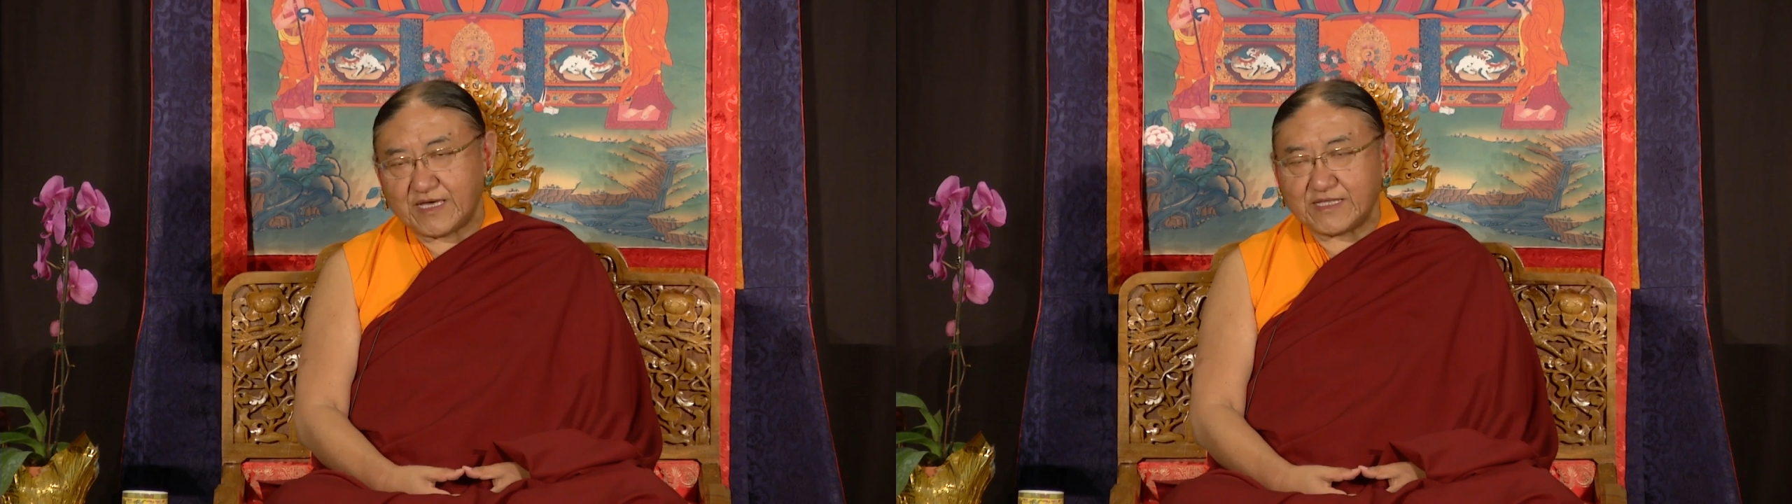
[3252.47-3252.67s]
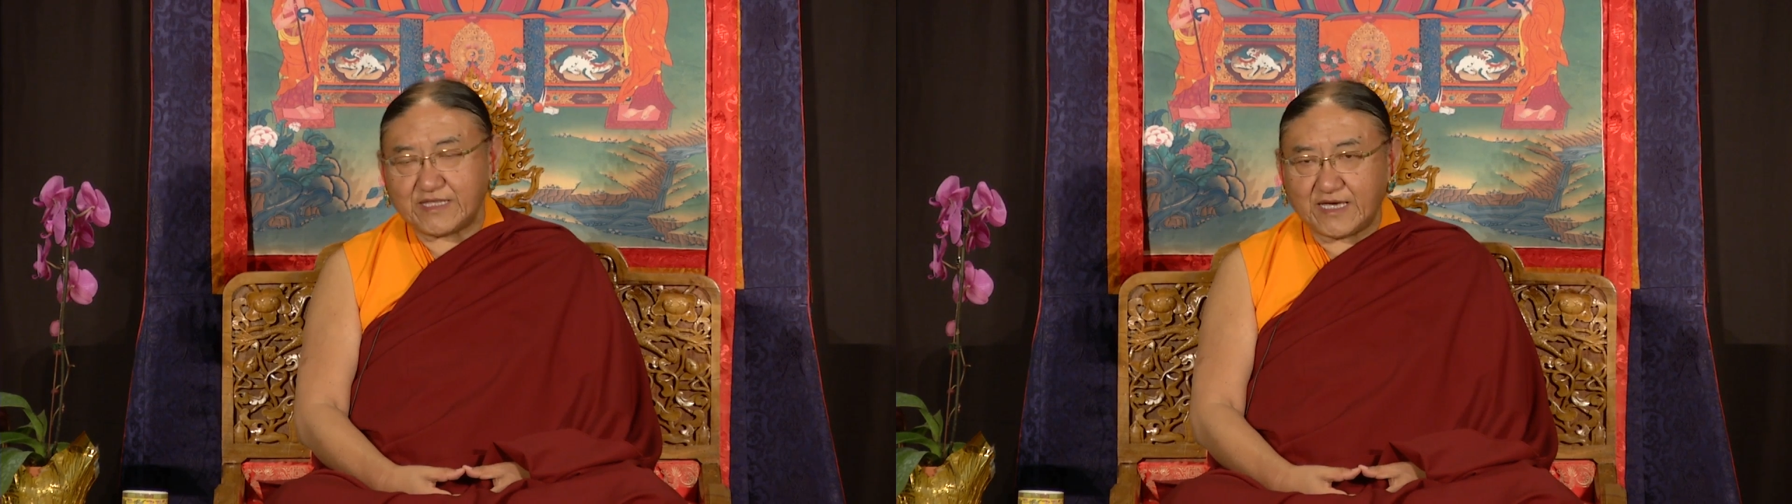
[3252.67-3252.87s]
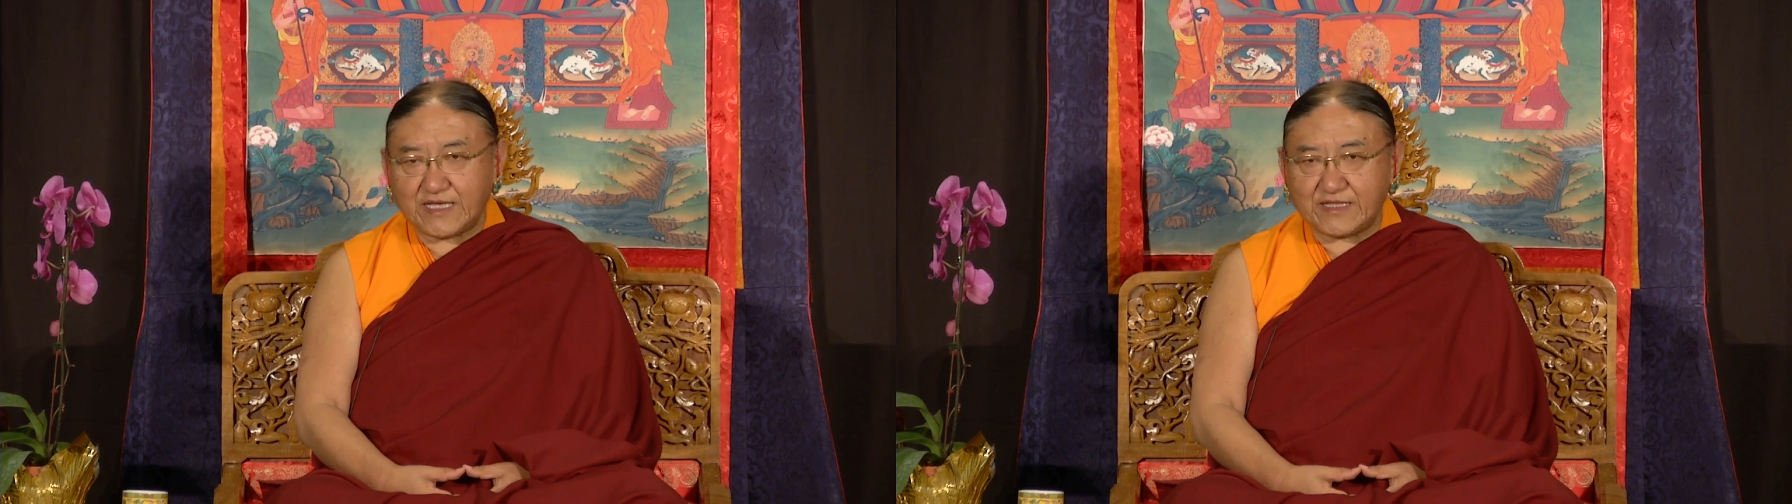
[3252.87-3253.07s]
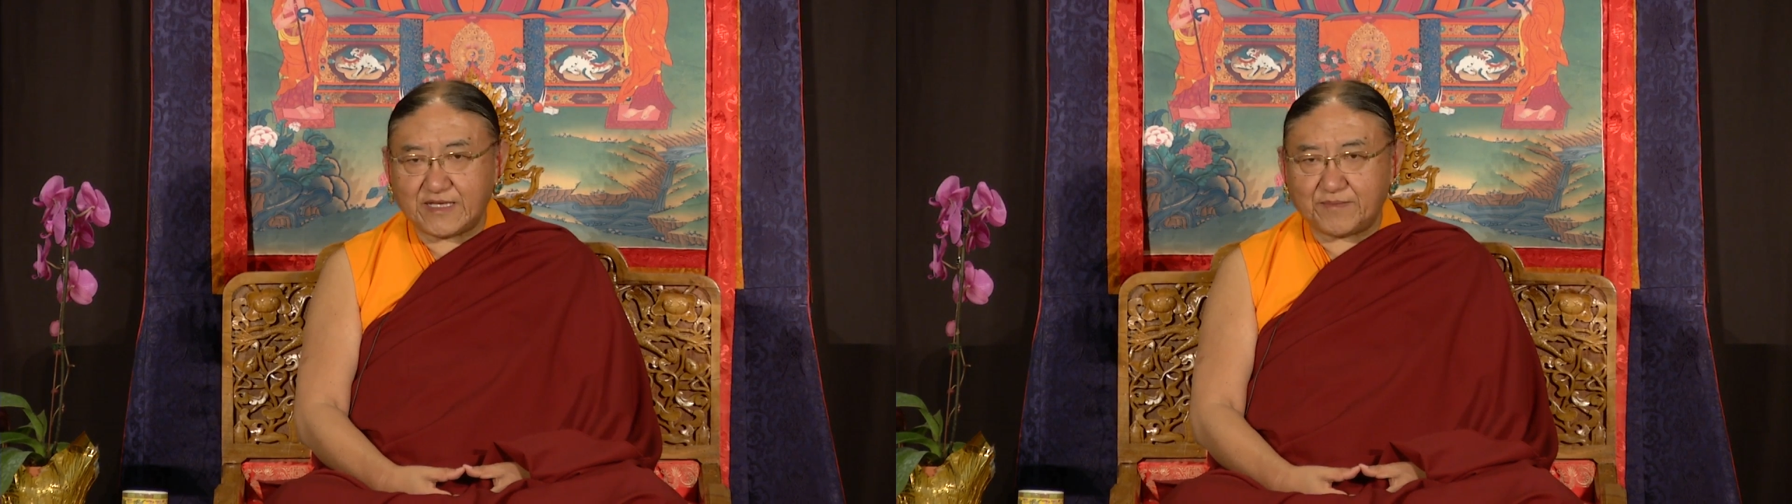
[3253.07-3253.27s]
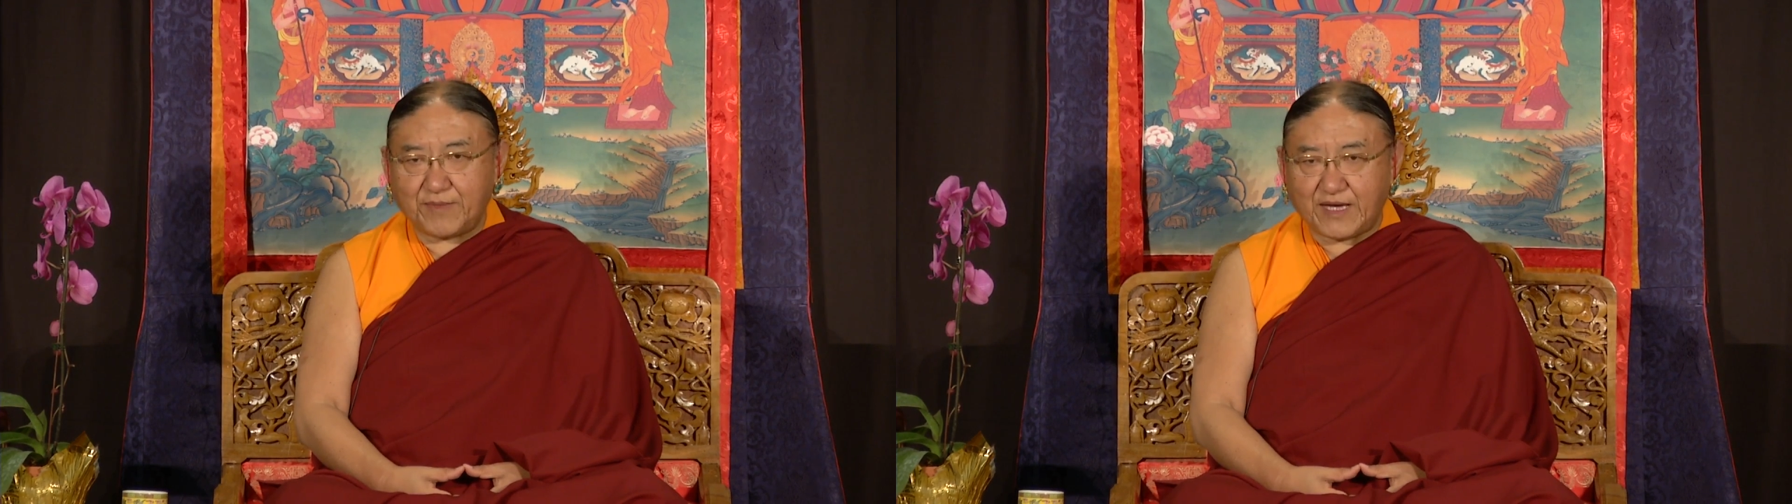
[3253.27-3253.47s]
Then
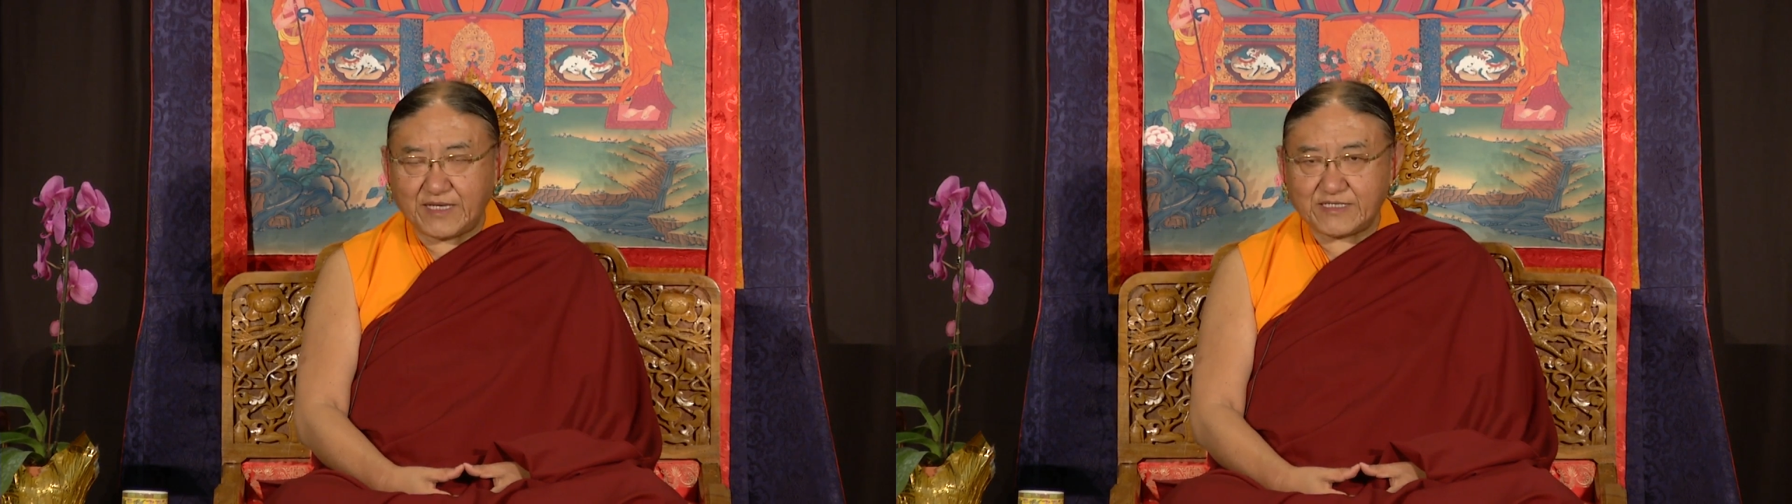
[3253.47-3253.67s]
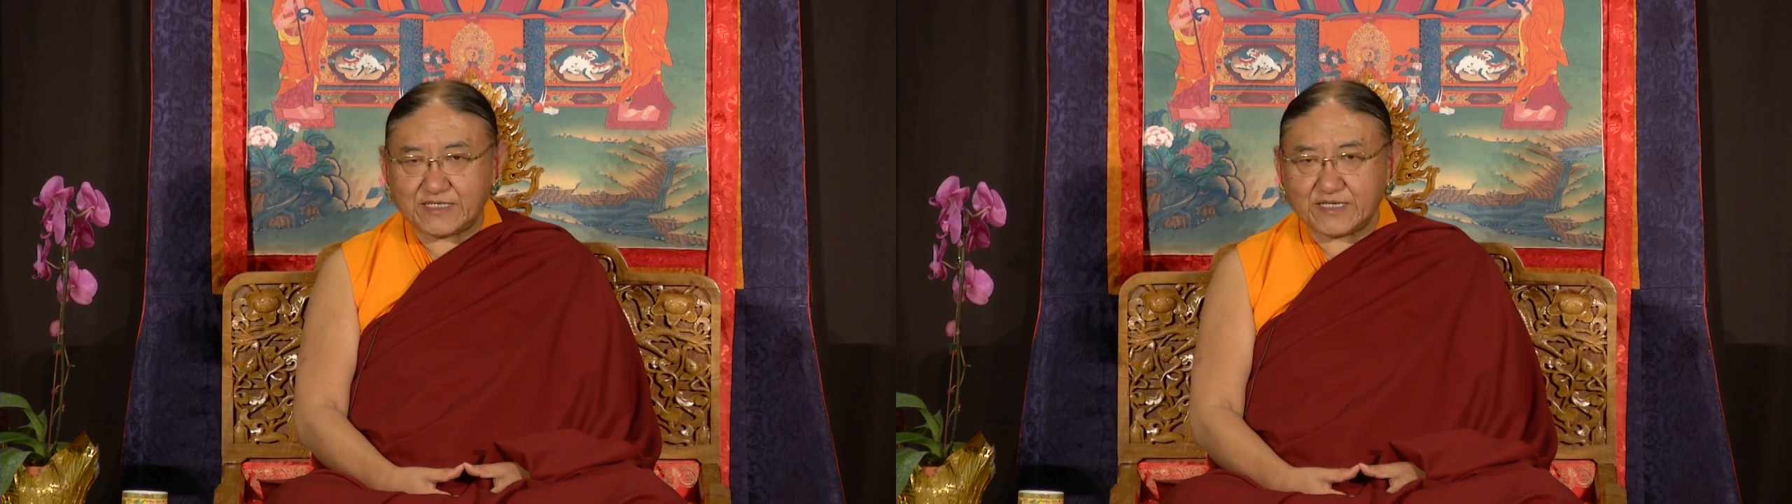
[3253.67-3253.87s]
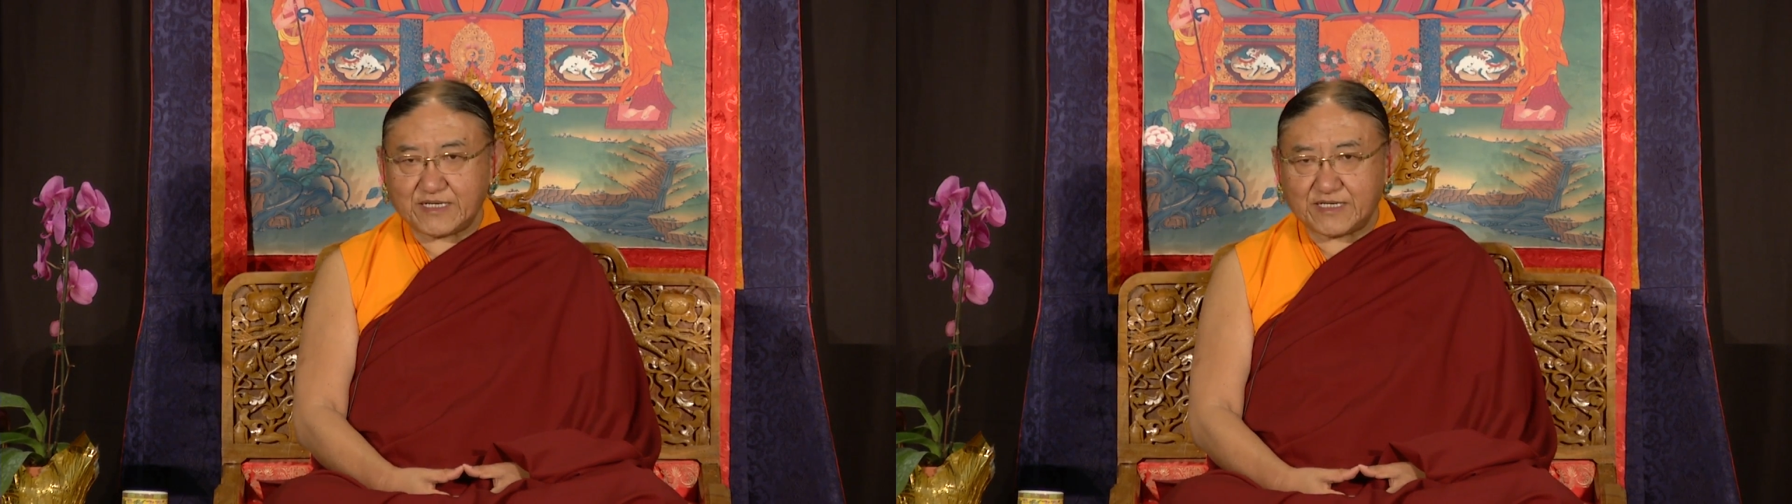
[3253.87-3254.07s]
the mind